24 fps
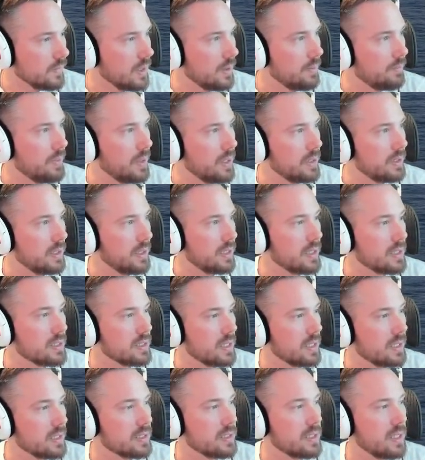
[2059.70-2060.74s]
Patri has an
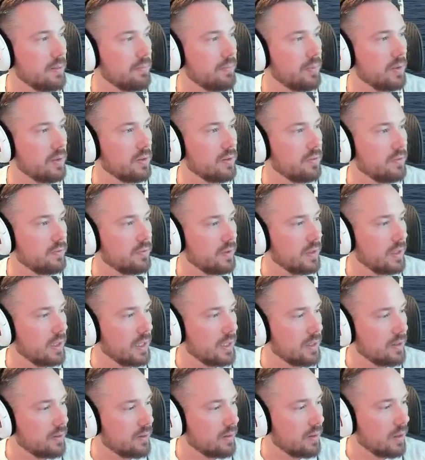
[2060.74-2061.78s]
example of
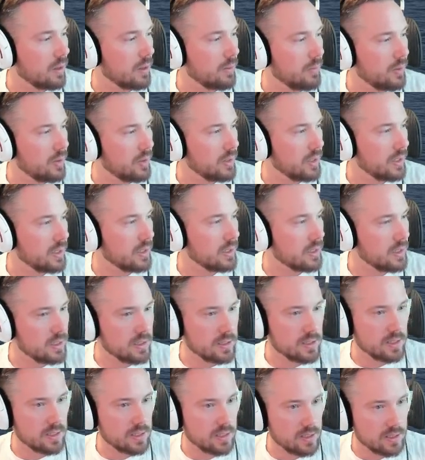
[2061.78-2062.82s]
layer armored, and
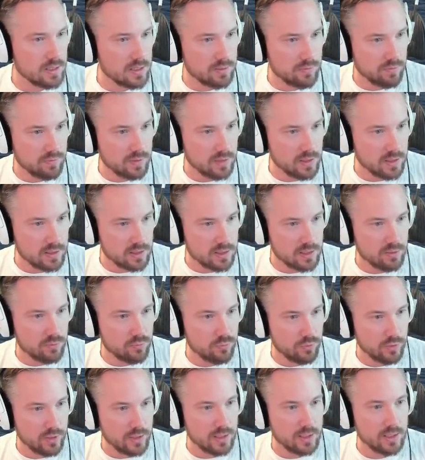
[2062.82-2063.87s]
it's
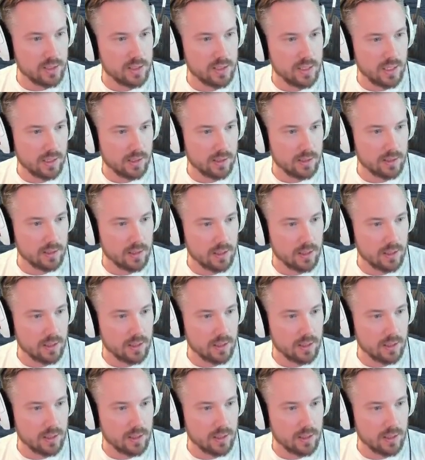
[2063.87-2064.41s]
really dented.